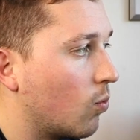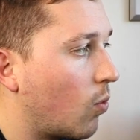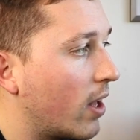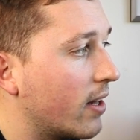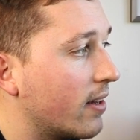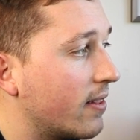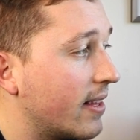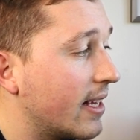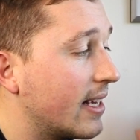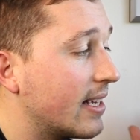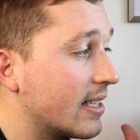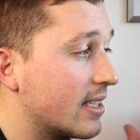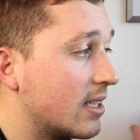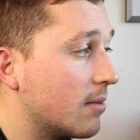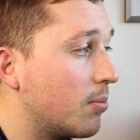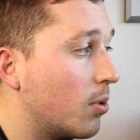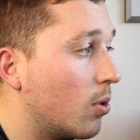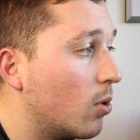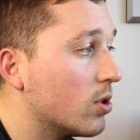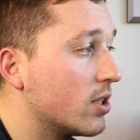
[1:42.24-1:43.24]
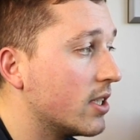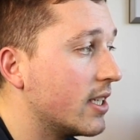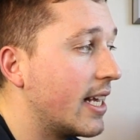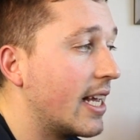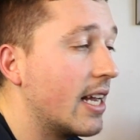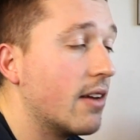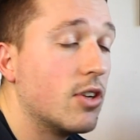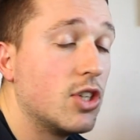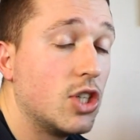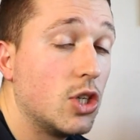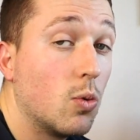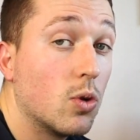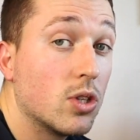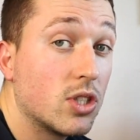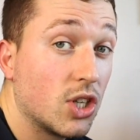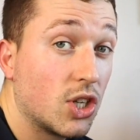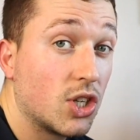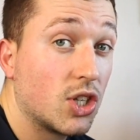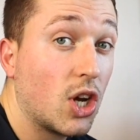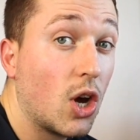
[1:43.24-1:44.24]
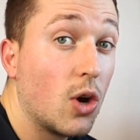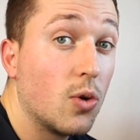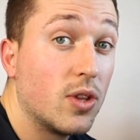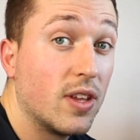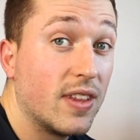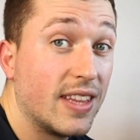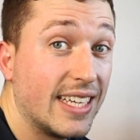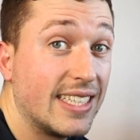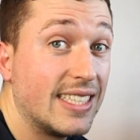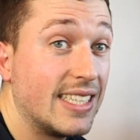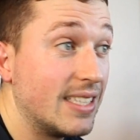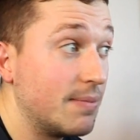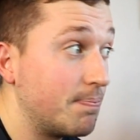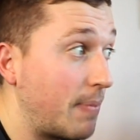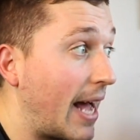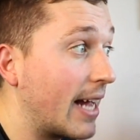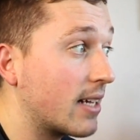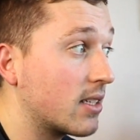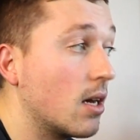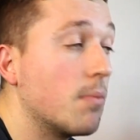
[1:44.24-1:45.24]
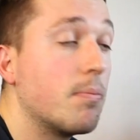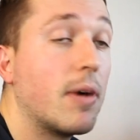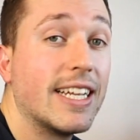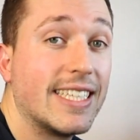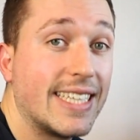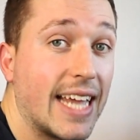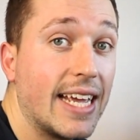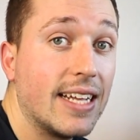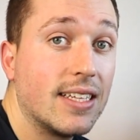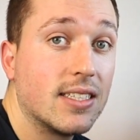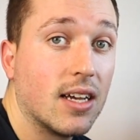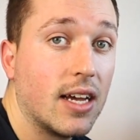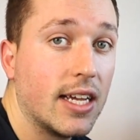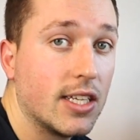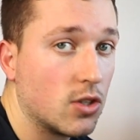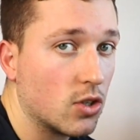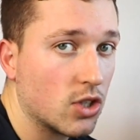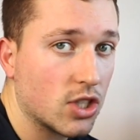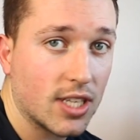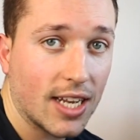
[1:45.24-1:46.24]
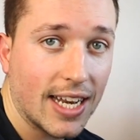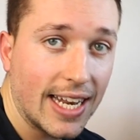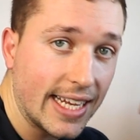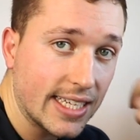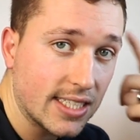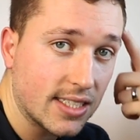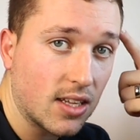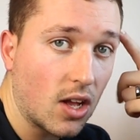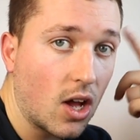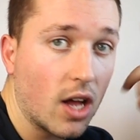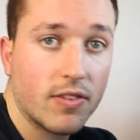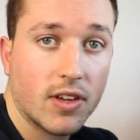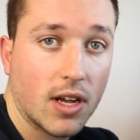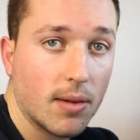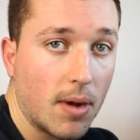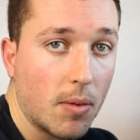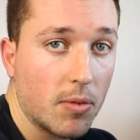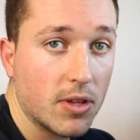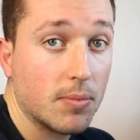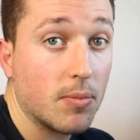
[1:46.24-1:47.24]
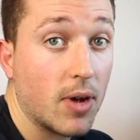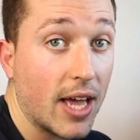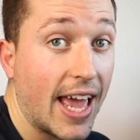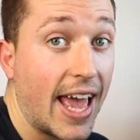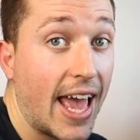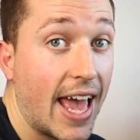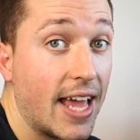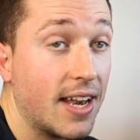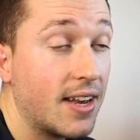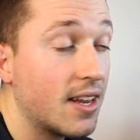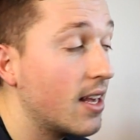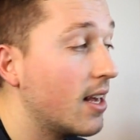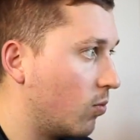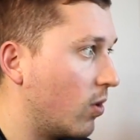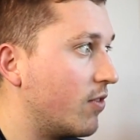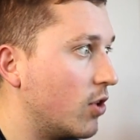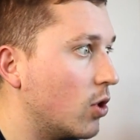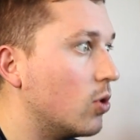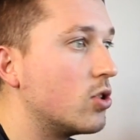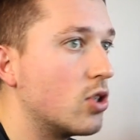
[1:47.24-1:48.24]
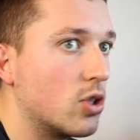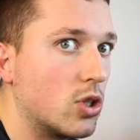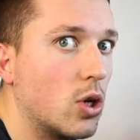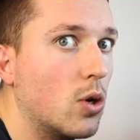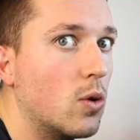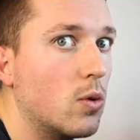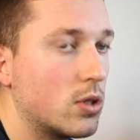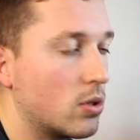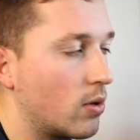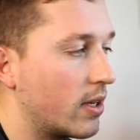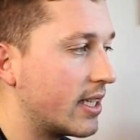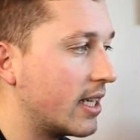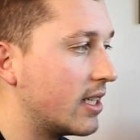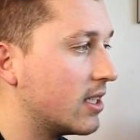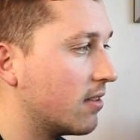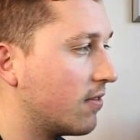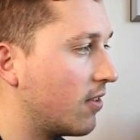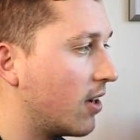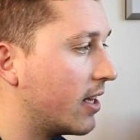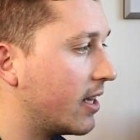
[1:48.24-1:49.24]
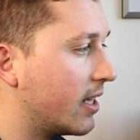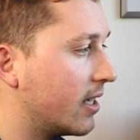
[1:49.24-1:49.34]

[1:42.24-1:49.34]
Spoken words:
One thing that's important here is you want to show that this is backed up by data. It's not just a list that I've come up with in my head. We've used a tool to identify